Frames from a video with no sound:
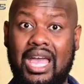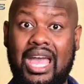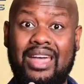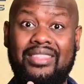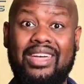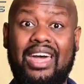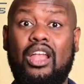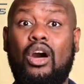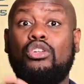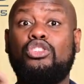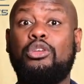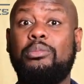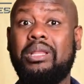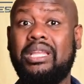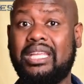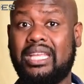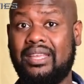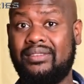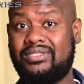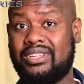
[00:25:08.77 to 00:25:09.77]
that ultimately
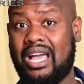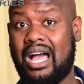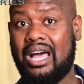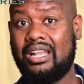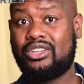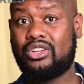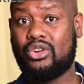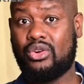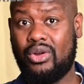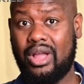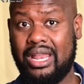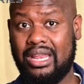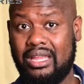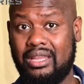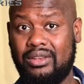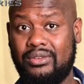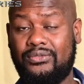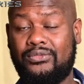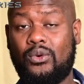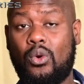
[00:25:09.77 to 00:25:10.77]
gives God
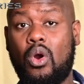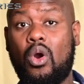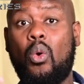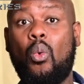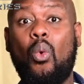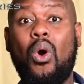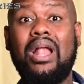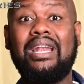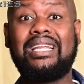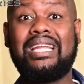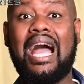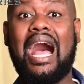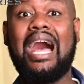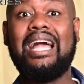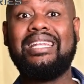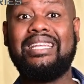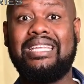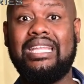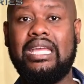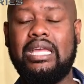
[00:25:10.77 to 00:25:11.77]
credit for what
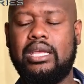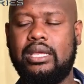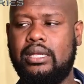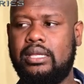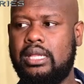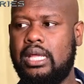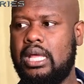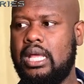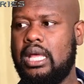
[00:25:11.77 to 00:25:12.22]
God did